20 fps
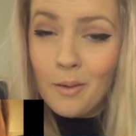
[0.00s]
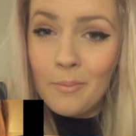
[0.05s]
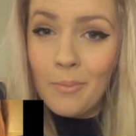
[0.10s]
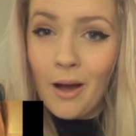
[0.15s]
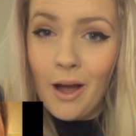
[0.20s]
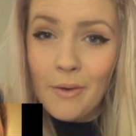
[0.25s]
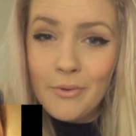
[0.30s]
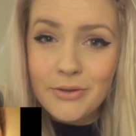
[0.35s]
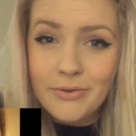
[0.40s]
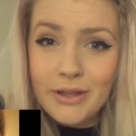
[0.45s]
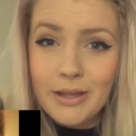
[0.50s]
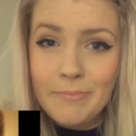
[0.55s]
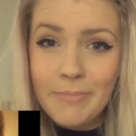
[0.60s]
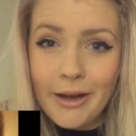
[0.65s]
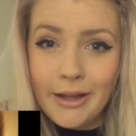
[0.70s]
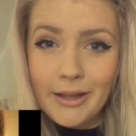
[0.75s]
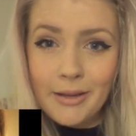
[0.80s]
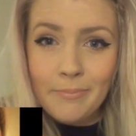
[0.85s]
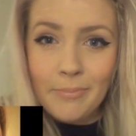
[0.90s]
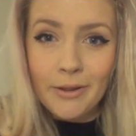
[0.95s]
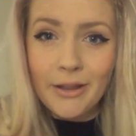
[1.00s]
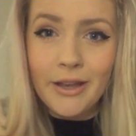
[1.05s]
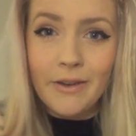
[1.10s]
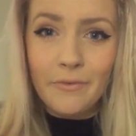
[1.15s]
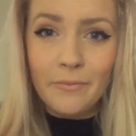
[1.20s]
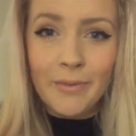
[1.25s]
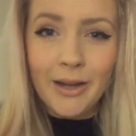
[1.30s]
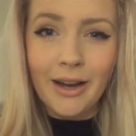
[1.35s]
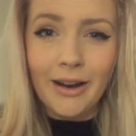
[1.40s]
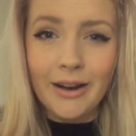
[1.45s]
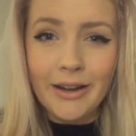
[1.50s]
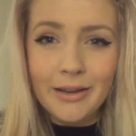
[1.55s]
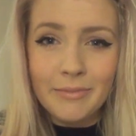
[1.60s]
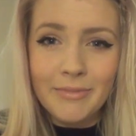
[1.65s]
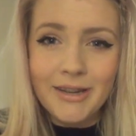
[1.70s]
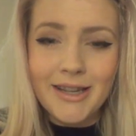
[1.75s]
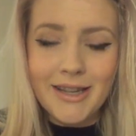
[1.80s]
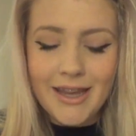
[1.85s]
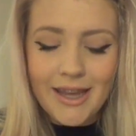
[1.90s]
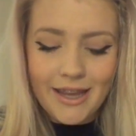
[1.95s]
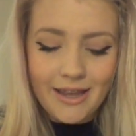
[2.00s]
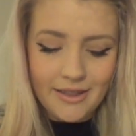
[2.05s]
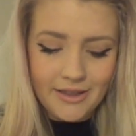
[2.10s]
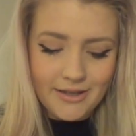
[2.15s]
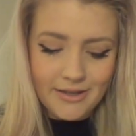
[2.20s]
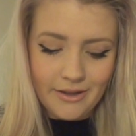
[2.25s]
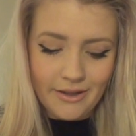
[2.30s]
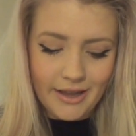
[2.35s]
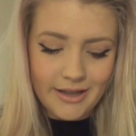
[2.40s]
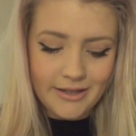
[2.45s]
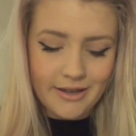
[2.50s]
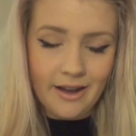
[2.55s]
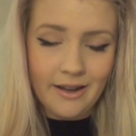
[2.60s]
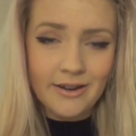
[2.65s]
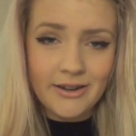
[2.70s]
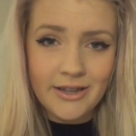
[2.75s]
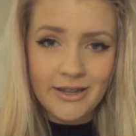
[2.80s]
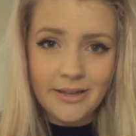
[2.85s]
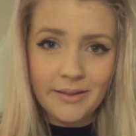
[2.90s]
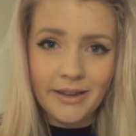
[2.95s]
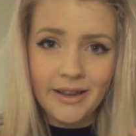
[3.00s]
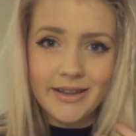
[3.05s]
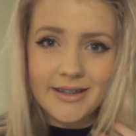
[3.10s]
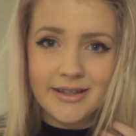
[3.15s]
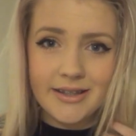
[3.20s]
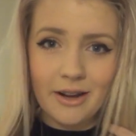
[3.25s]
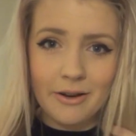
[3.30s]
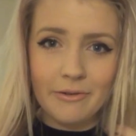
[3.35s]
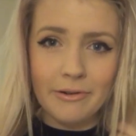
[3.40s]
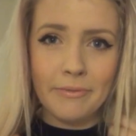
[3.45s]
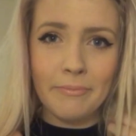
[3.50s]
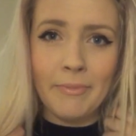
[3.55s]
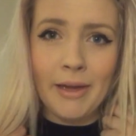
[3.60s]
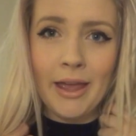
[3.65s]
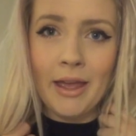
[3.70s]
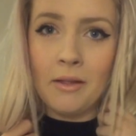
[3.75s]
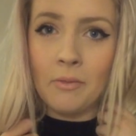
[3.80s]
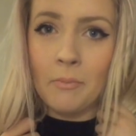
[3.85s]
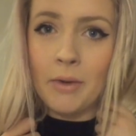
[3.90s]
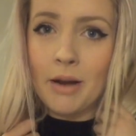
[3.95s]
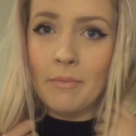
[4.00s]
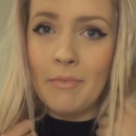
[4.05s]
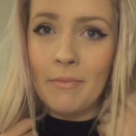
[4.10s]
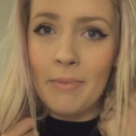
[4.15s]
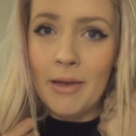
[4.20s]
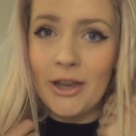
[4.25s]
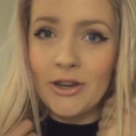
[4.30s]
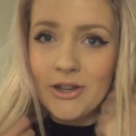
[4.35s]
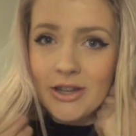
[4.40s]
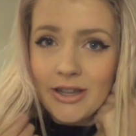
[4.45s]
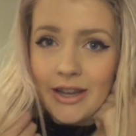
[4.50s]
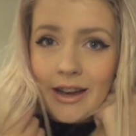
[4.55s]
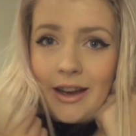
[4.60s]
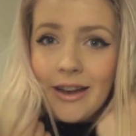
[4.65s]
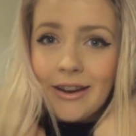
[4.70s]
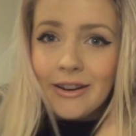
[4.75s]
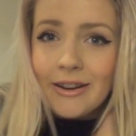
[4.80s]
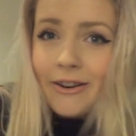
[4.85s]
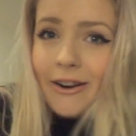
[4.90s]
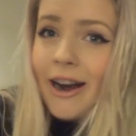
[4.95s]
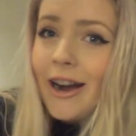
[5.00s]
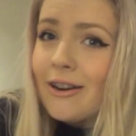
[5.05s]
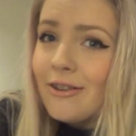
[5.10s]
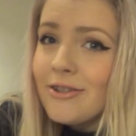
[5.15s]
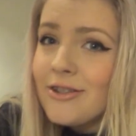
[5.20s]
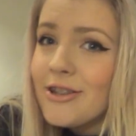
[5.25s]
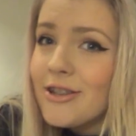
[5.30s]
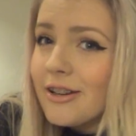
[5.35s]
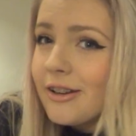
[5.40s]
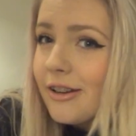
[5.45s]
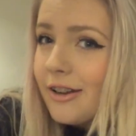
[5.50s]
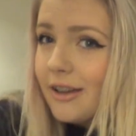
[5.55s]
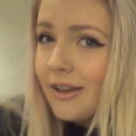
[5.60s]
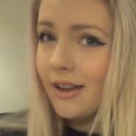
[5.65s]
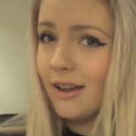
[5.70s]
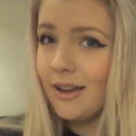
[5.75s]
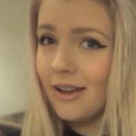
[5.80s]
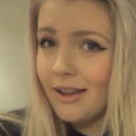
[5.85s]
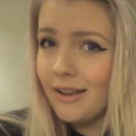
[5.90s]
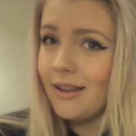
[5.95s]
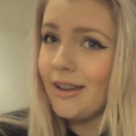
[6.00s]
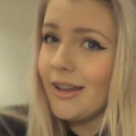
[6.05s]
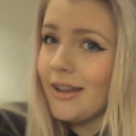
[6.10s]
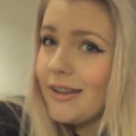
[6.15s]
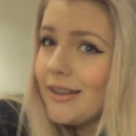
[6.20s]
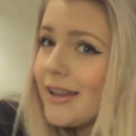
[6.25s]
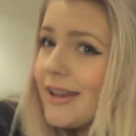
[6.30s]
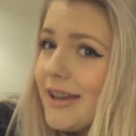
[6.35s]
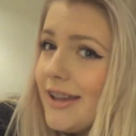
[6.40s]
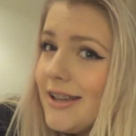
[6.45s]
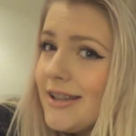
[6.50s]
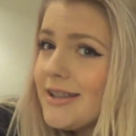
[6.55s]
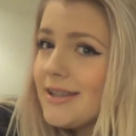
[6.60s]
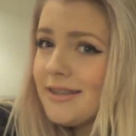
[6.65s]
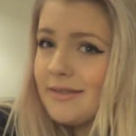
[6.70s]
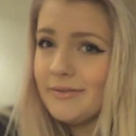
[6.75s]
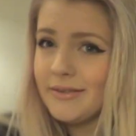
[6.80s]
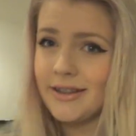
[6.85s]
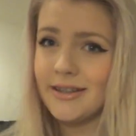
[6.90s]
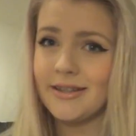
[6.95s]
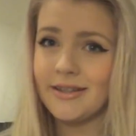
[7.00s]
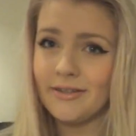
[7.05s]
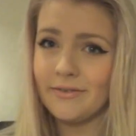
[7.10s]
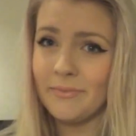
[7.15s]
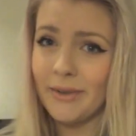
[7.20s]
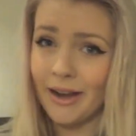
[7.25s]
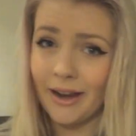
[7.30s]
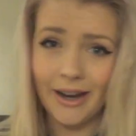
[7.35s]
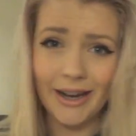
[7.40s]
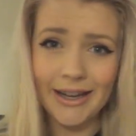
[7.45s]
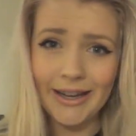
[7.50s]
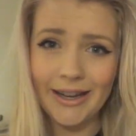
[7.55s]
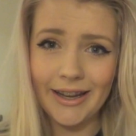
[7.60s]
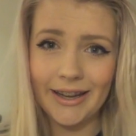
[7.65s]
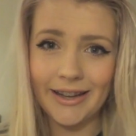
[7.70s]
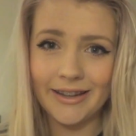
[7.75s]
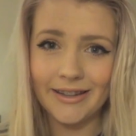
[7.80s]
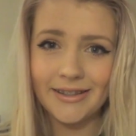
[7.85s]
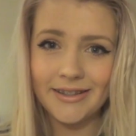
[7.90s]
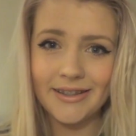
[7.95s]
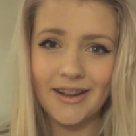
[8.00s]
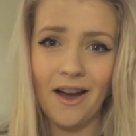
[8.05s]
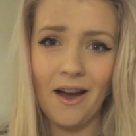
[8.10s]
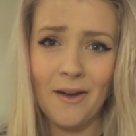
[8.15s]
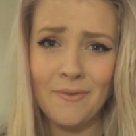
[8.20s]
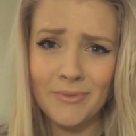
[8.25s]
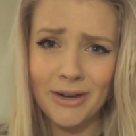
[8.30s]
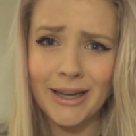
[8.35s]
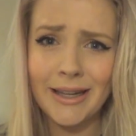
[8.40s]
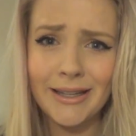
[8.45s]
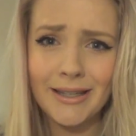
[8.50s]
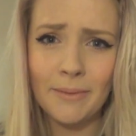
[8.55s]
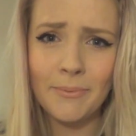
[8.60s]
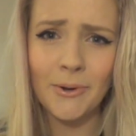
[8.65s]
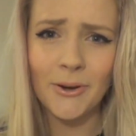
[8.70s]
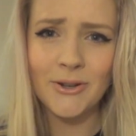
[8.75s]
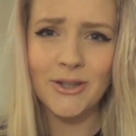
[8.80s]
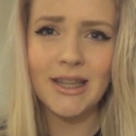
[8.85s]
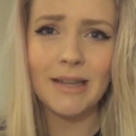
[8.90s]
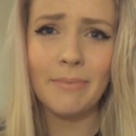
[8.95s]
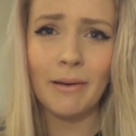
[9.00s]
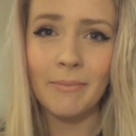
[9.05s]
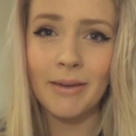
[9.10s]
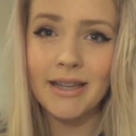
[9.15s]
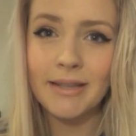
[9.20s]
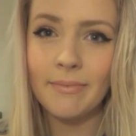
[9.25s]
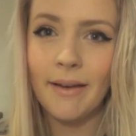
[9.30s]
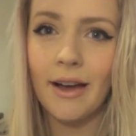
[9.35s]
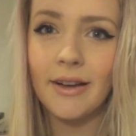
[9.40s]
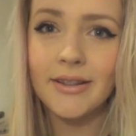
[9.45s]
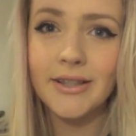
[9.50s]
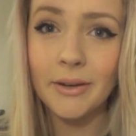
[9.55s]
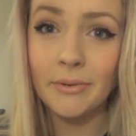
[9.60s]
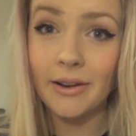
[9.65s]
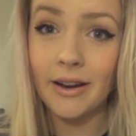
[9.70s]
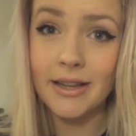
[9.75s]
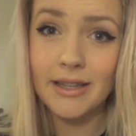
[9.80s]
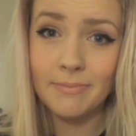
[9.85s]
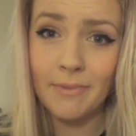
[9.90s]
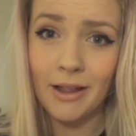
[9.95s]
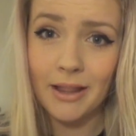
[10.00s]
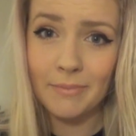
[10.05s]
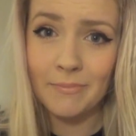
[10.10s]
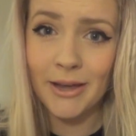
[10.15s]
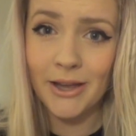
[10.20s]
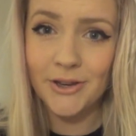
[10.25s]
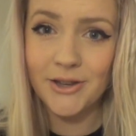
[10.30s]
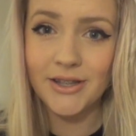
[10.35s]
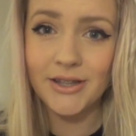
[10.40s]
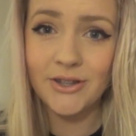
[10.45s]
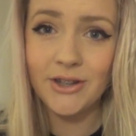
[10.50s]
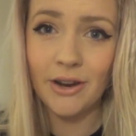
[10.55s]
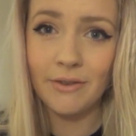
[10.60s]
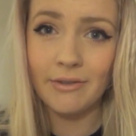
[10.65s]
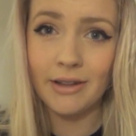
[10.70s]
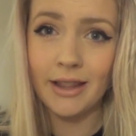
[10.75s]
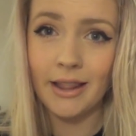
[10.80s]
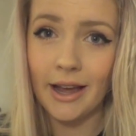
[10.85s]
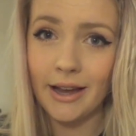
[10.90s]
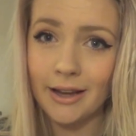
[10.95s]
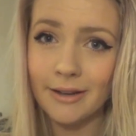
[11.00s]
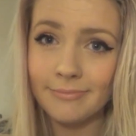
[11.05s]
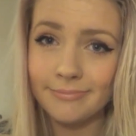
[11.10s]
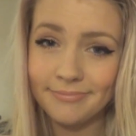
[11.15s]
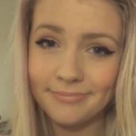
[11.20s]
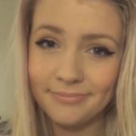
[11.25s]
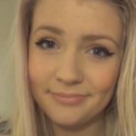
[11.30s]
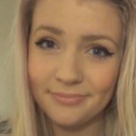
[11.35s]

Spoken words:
But I was really badly bullied for my height and my teeth, so that's kind of just something that stuck with me. And when I'm in pictures, I kind of crouch like this because of my height, and I'm really subconscious about my smile. So when I smile in pictures, it's generally like a...